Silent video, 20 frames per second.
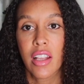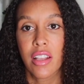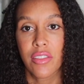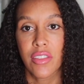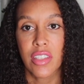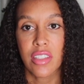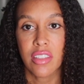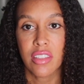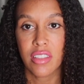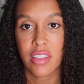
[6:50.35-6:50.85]

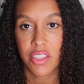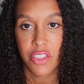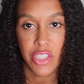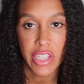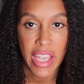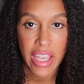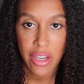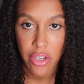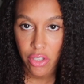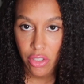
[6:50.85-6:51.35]
this is the
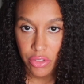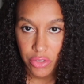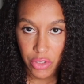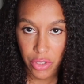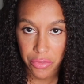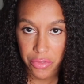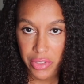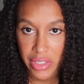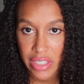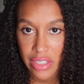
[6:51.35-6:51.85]
channel.
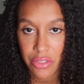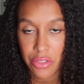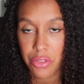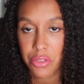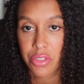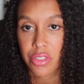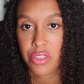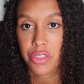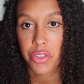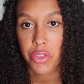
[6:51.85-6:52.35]
Don't forget to
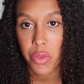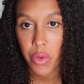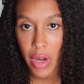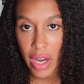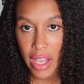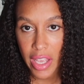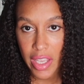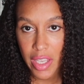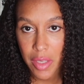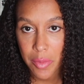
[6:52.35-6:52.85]

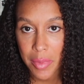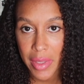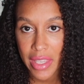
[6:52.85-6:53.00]
subscribe.